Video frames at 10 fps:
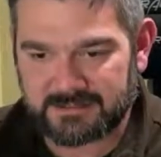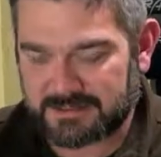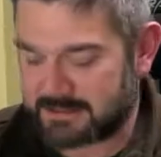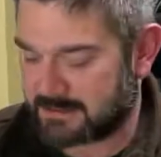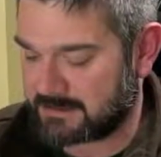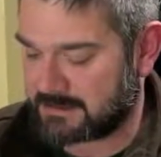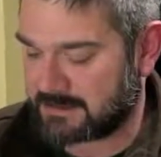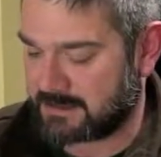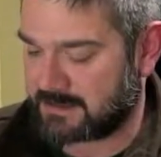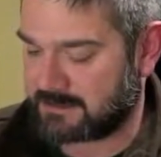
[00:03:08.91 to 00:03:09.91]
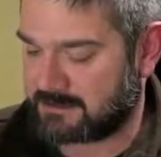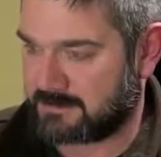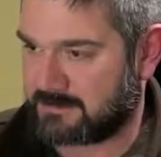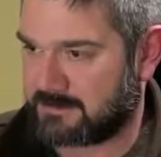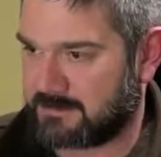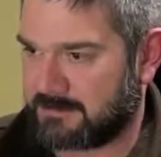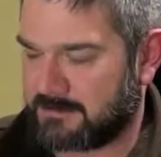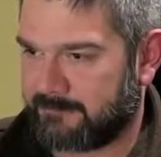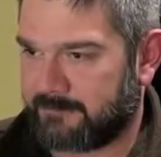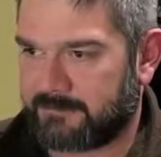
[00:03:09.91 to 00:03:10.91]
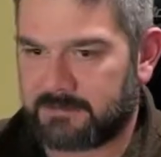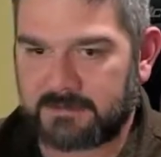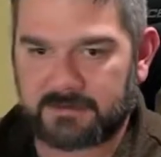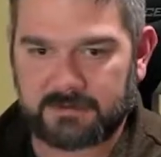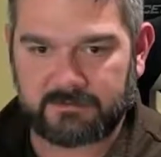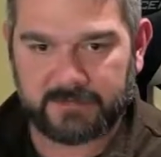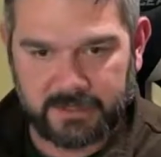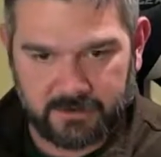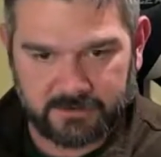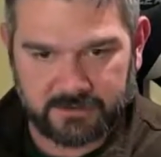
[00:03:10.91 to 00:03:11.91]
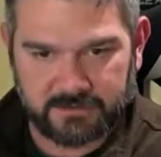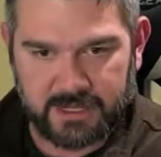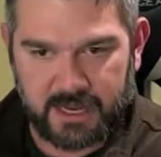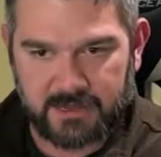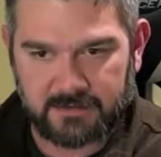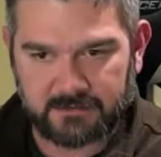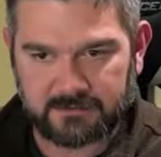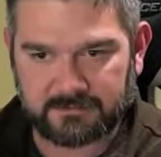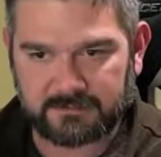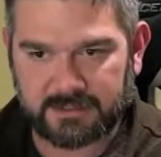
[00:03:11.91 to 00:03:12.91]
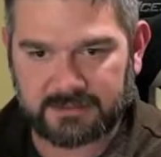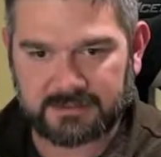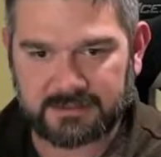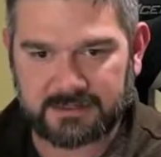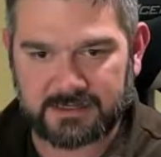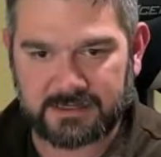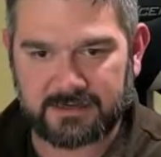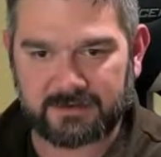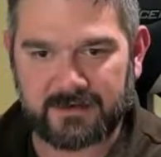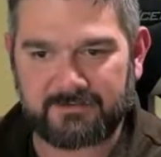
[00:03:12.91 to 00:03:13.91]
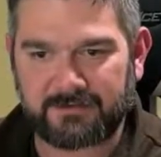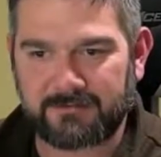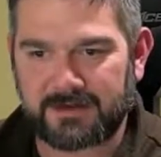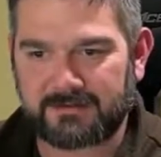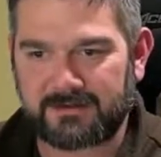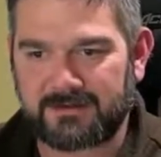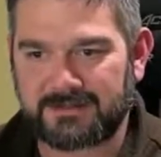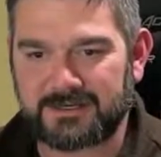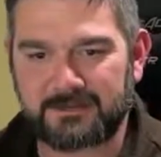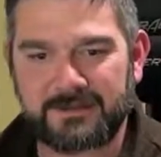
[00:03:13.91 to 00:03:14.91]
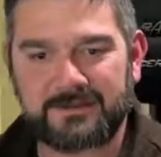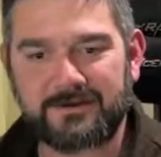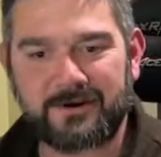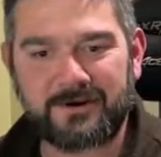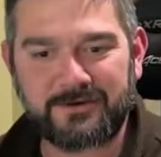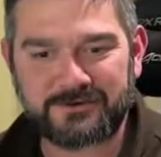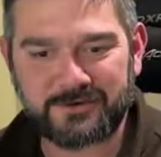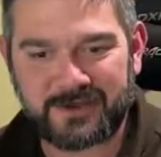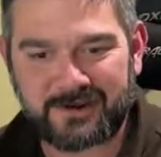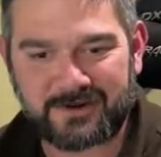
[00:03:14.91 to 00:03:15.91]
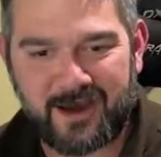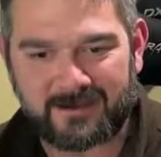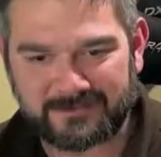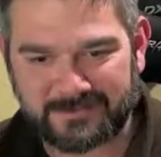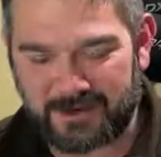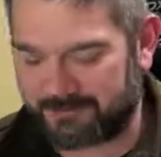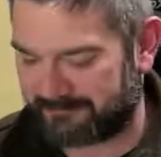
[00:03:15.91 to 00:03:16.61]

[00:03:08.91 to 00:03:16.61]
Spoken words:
And the video is okay, but I don't have anyone out there to tell me that the audio is okay or not. So